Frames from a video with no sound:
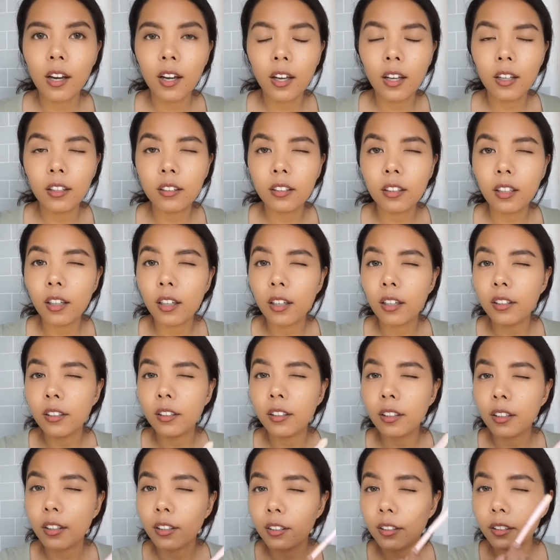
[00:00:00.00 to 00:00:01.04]
and
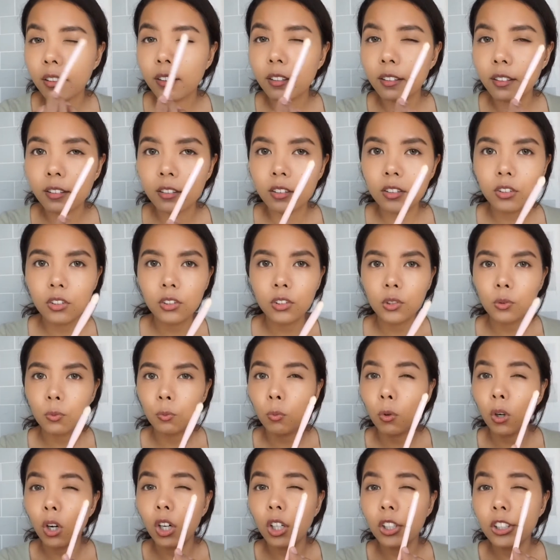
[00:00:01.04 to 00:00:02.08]
then just
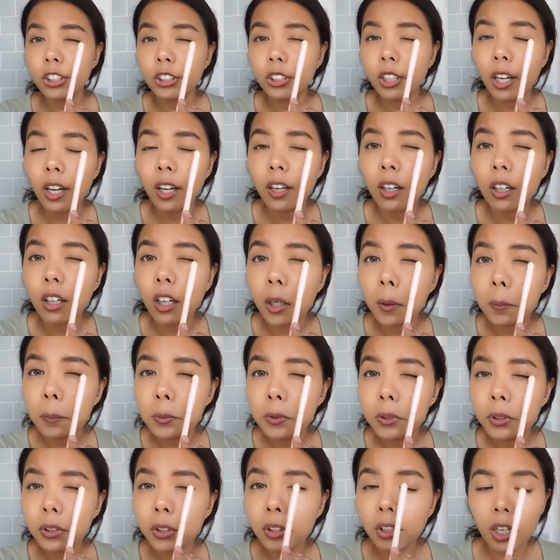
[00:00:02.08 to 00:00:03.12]
wash that
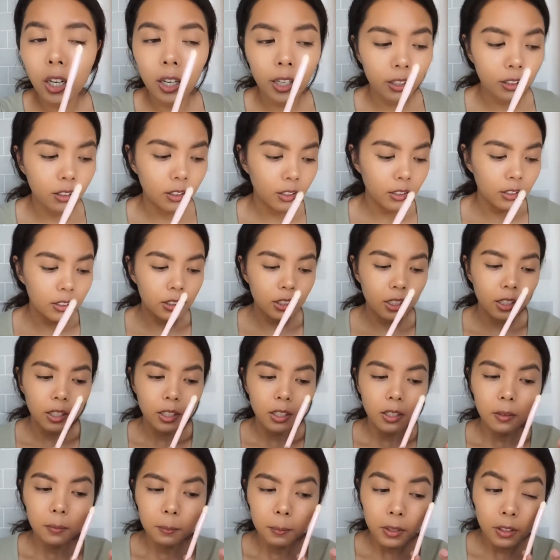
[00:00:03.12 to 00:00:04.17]
up to your eyelids
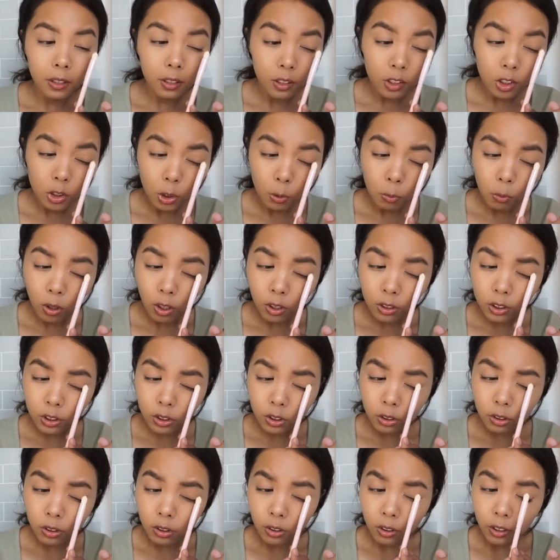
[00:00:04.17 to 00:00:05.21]
because you want
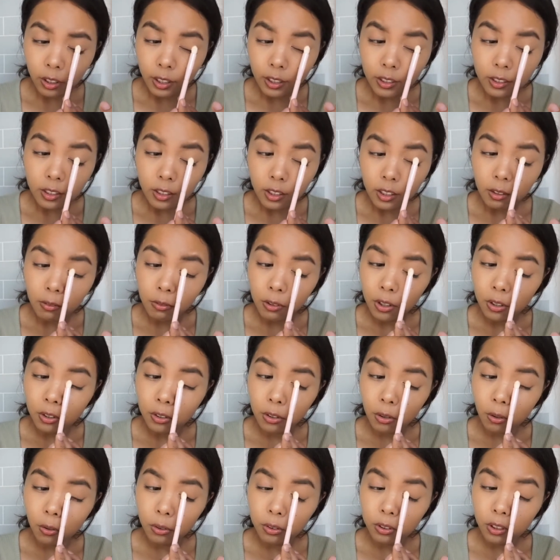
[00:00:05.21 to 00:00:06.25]
it to look as if you
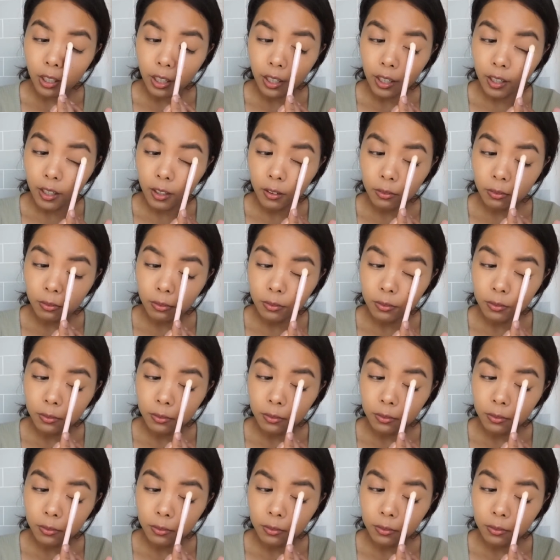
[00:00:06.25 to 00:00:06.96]
don't have